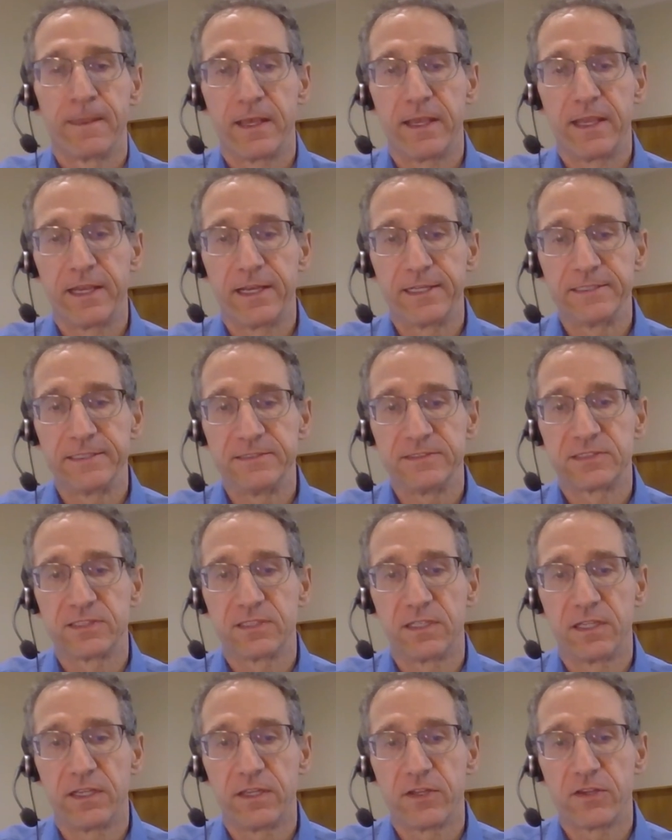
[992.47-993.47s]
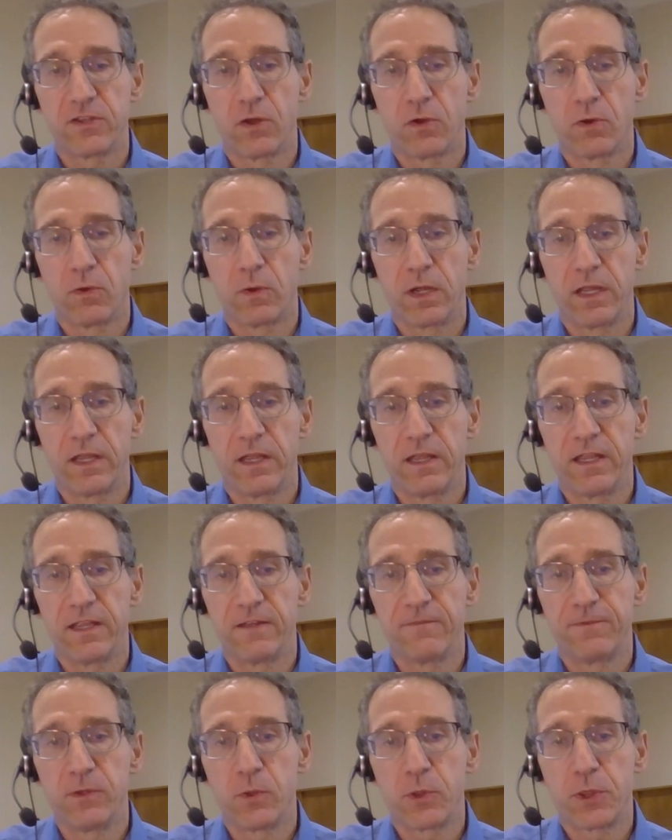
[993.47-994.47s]
And
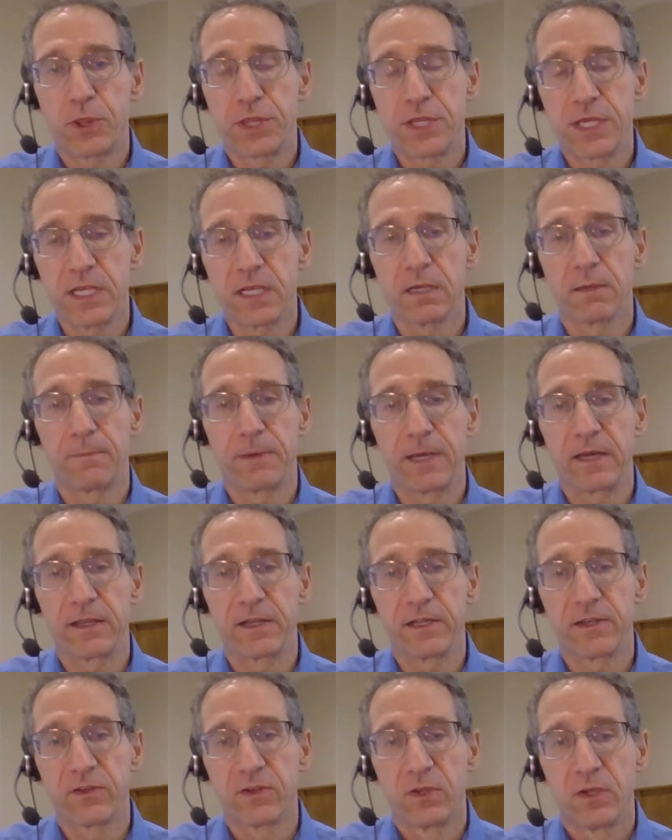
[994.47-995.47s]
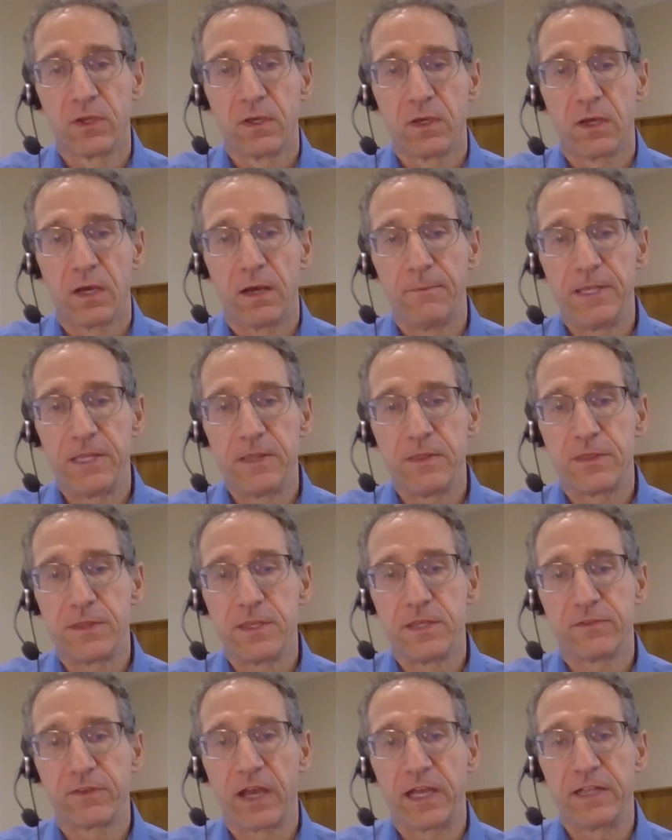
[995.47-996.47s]
if you think about it, I mean,
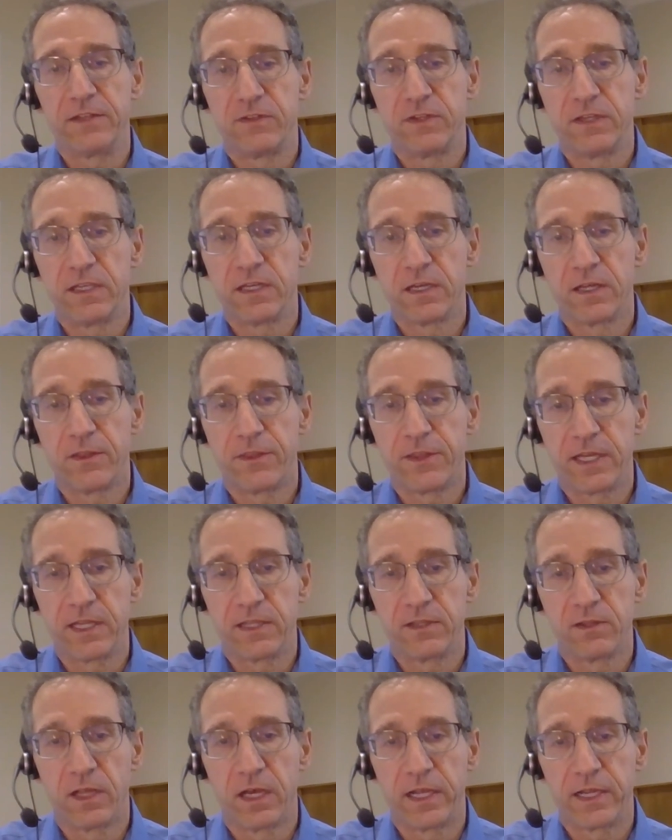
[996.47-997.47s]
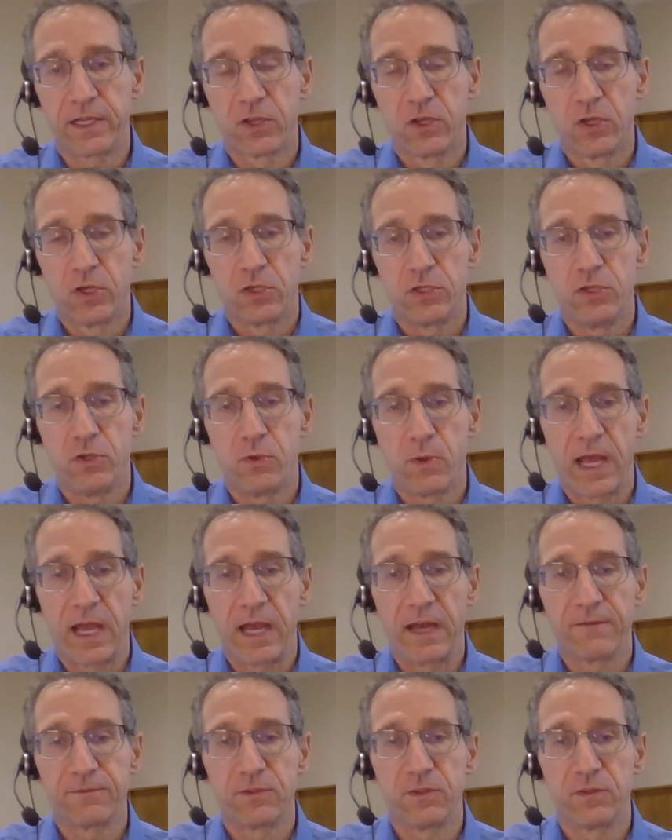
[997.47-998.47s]
this idea that like you
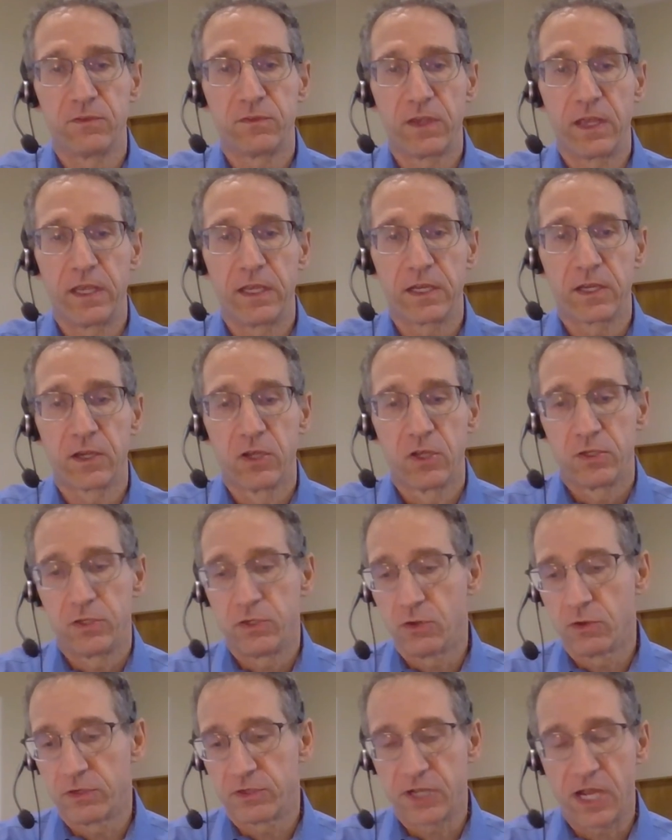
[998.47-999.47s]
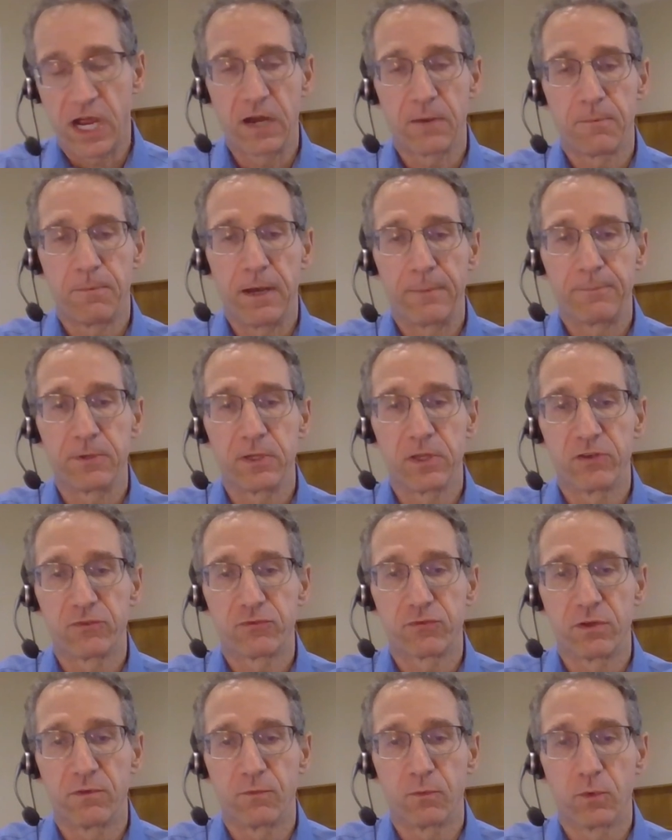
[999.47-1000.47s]
have to take your entire
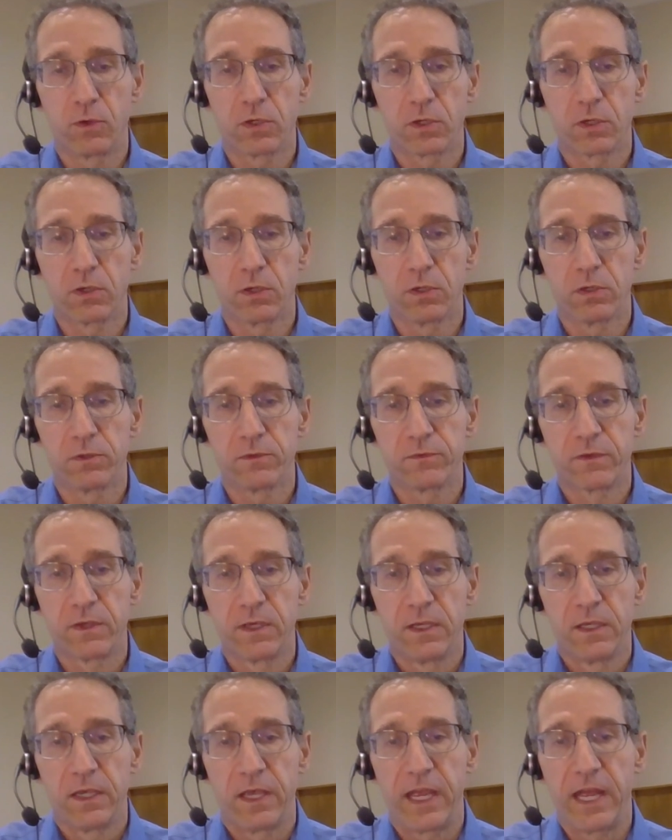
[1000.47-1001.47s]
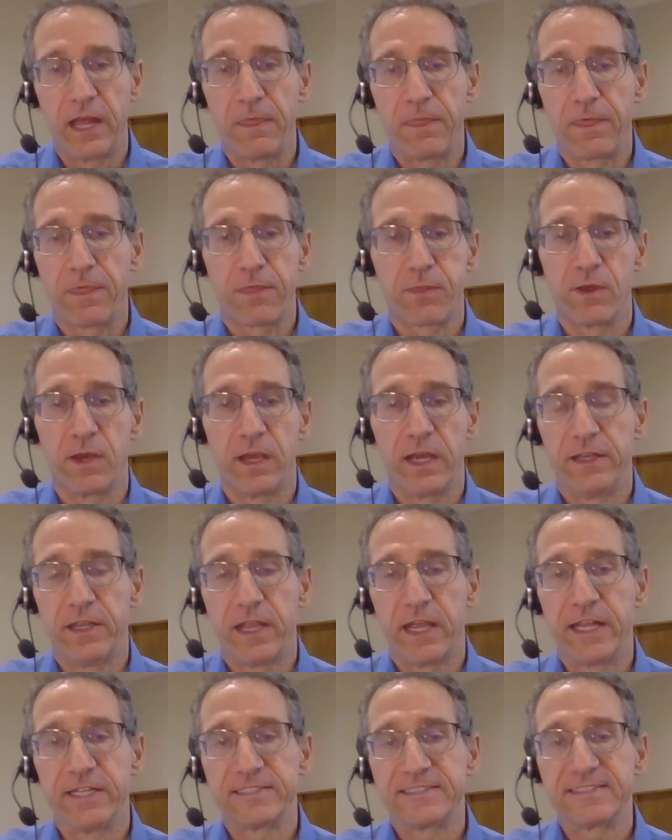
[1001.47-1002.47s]
population of workers and
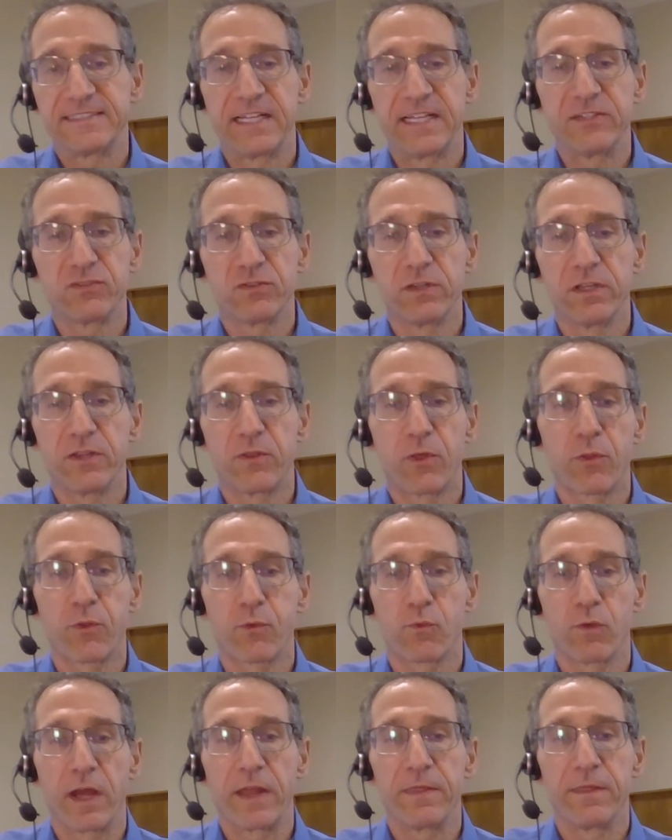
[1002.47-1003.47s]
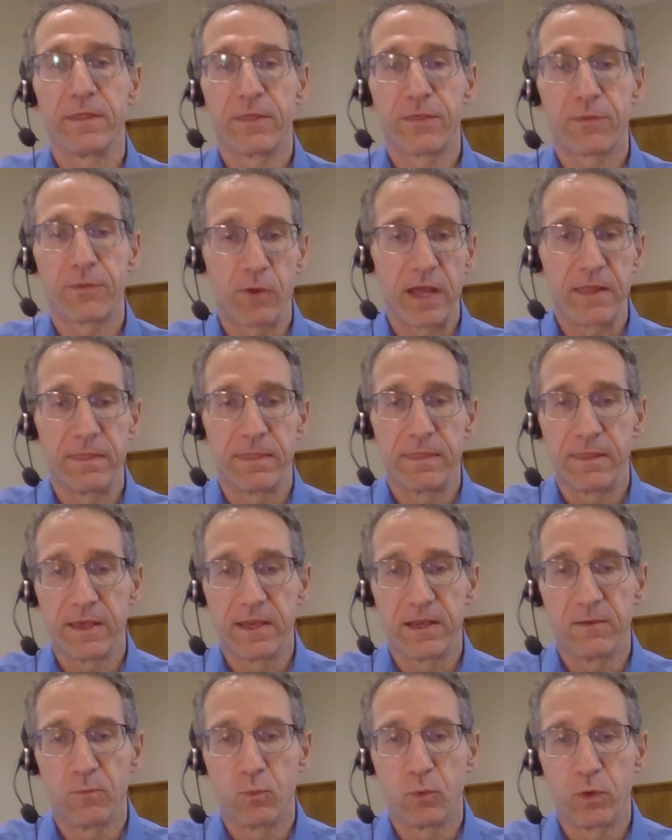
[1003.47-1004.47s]
essentially threaten
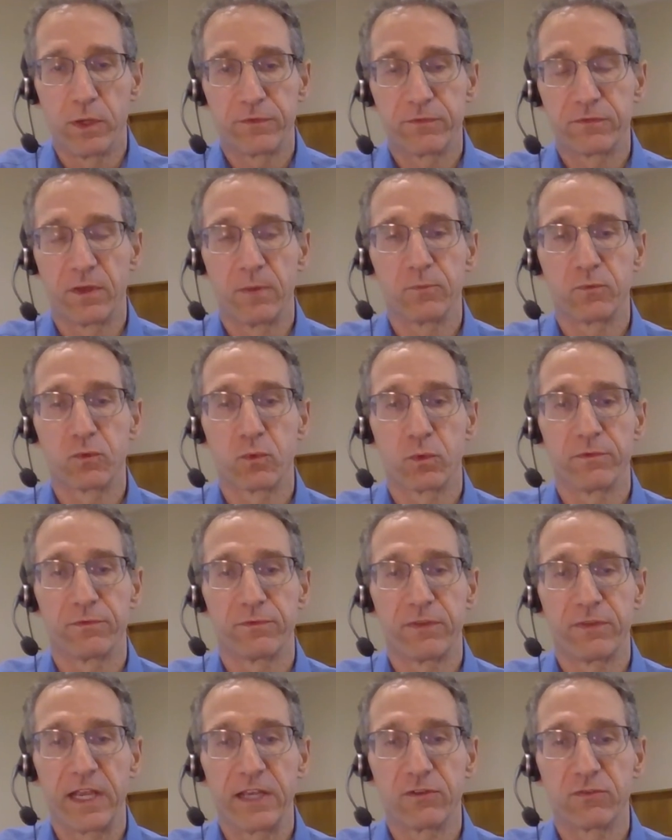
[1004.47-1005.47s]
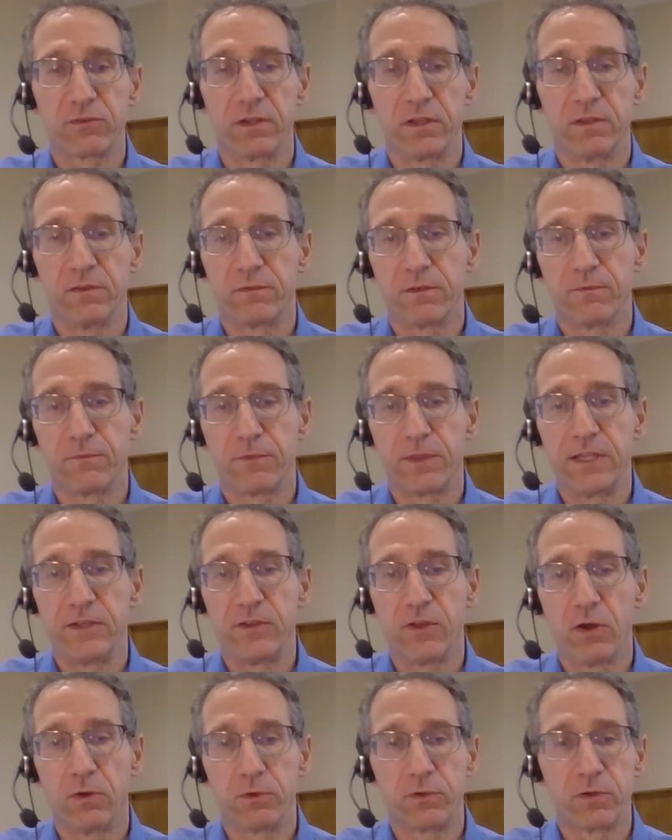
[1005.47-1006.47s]
them with some sort of sanctions if they
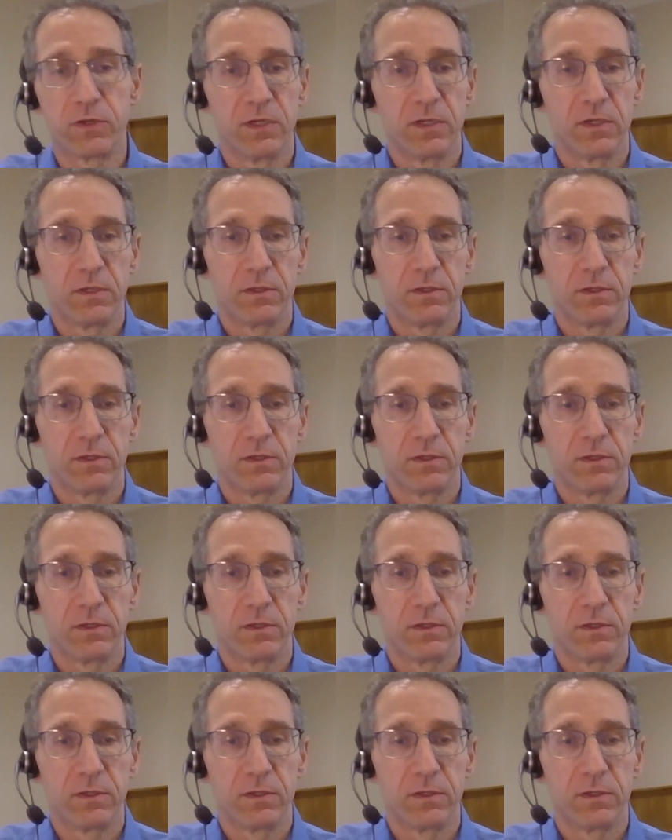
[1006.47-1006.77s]
don't